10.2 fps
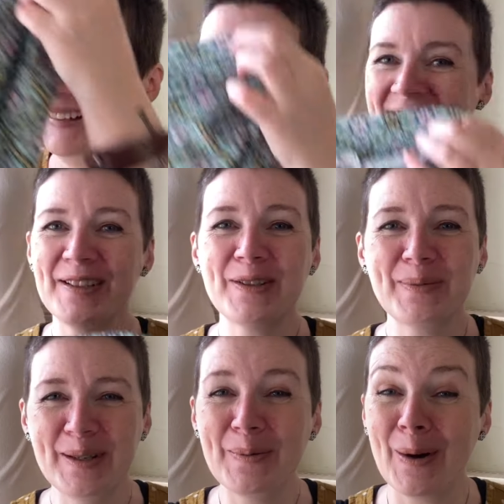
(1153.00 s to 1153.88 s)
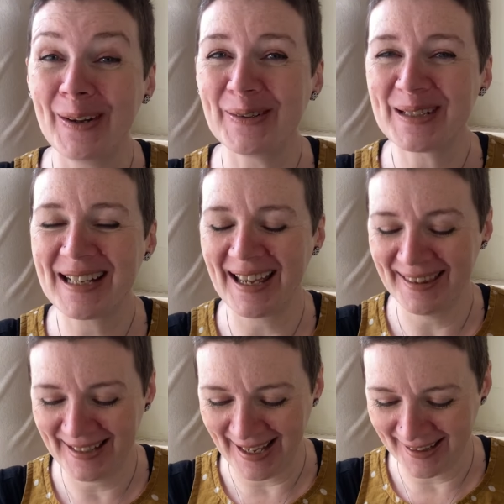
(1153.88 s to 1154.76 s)
took me a while to get the
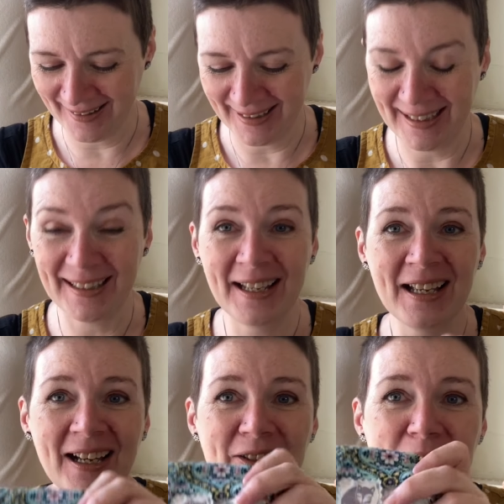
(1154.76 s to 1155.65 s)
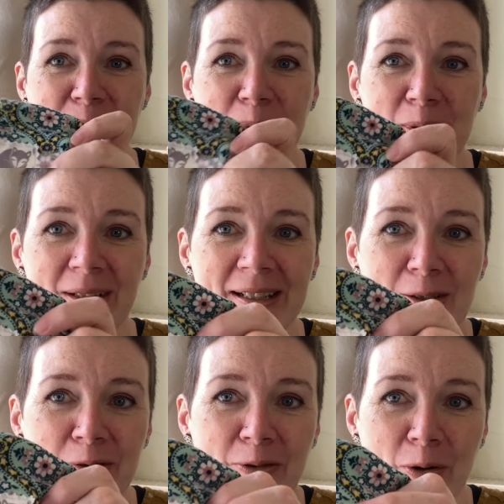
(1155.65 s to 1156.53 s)
neckline in. I just put a little
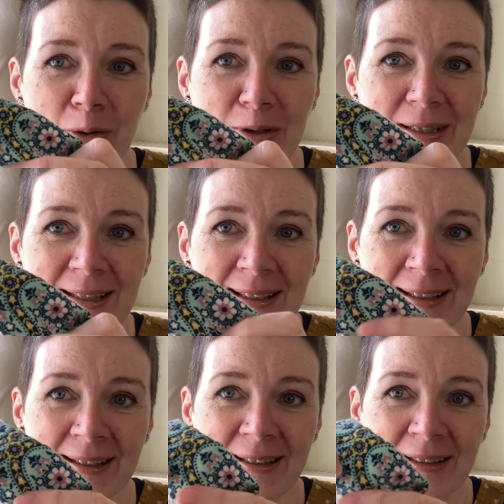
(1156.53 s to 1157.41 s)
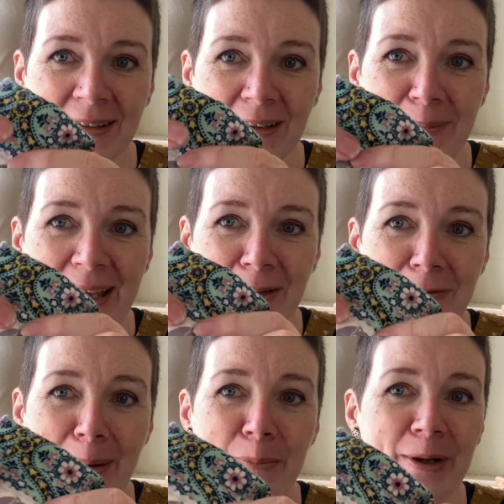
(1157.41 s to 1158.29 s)
fox. I make
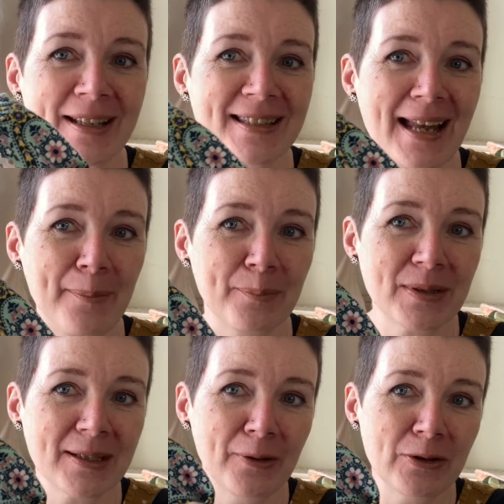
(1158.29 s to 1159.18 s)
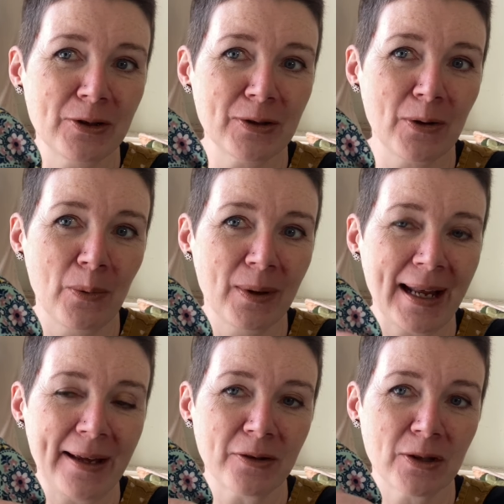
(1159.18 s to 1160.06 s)
fabric stamps, so I just got one
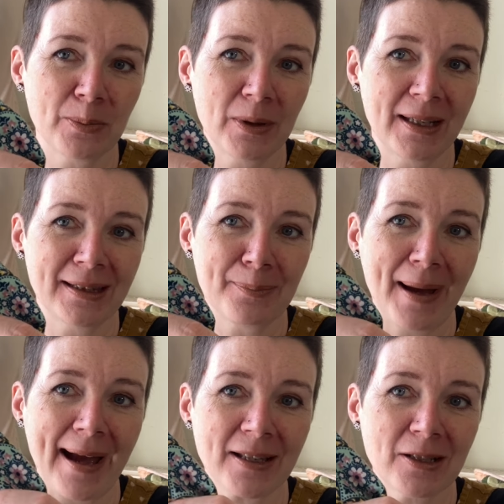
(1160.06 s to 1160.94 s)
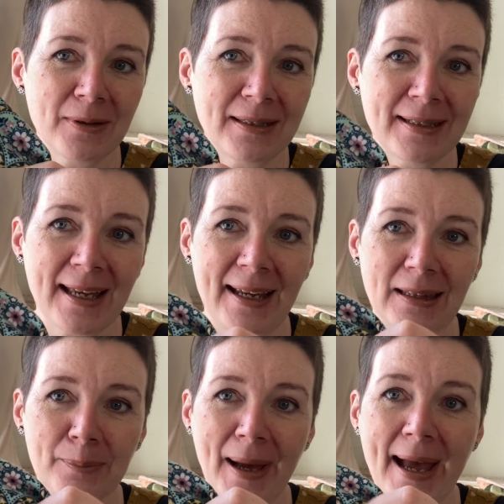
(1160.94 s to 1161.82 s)
out to put it in the back to indicate
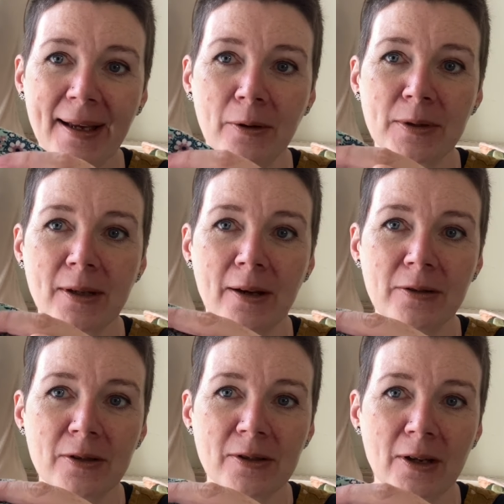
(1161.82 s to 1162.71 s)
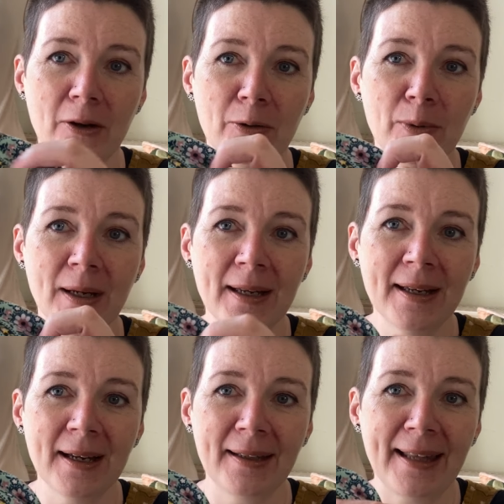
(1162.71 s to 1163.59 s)
the back. I was going to sew
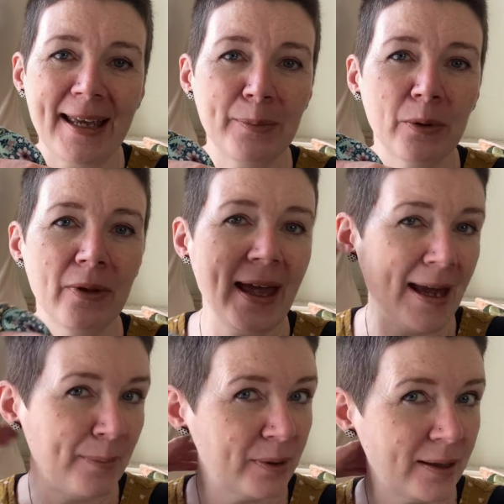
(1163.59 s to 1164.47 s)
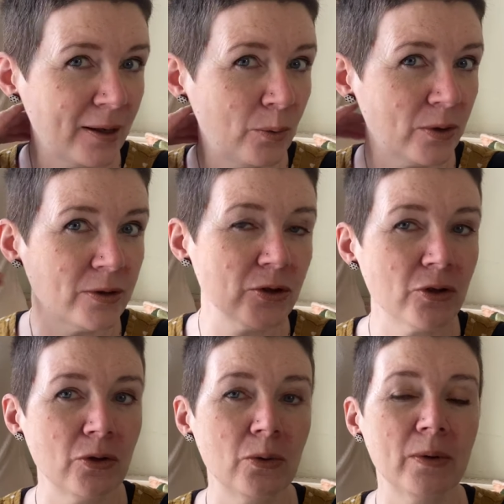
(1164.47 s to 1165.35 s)
a label there, but then I wasn't
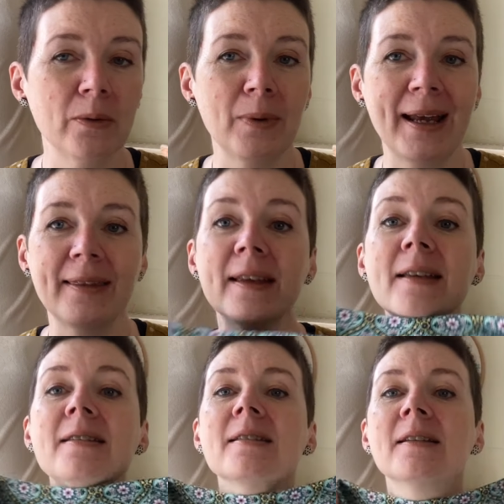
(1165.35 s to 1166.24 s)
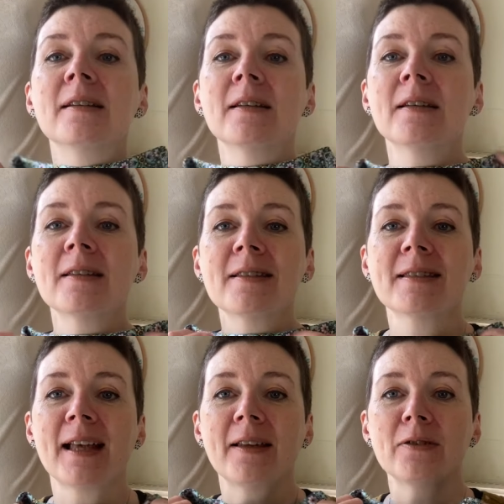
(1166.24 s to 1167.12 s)
sure with the way this
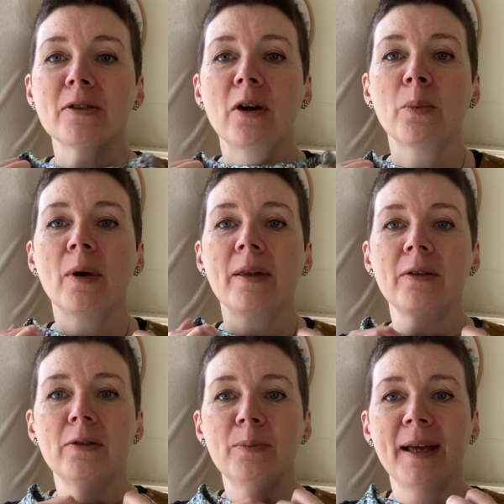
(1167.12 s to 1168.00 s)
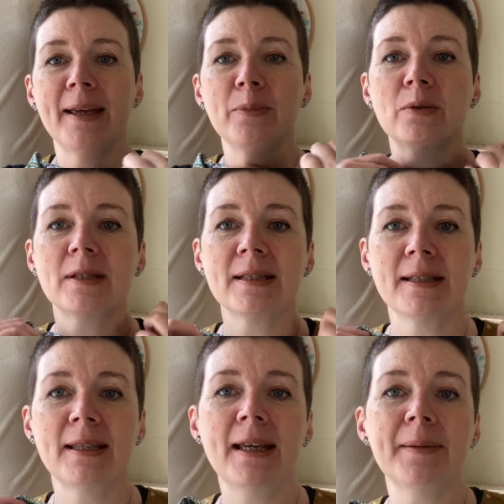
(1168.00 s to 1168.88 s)
stands up whether you'd be able to
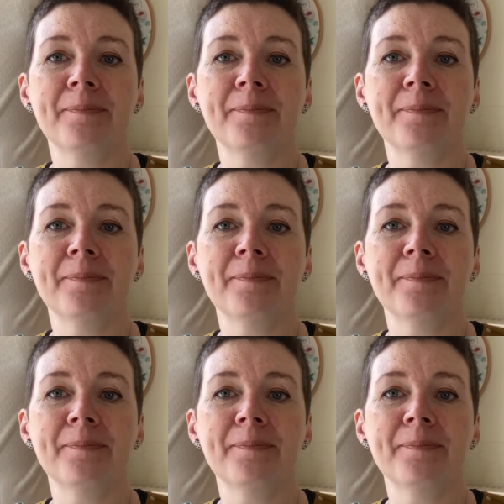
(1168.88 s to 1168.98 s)
see it,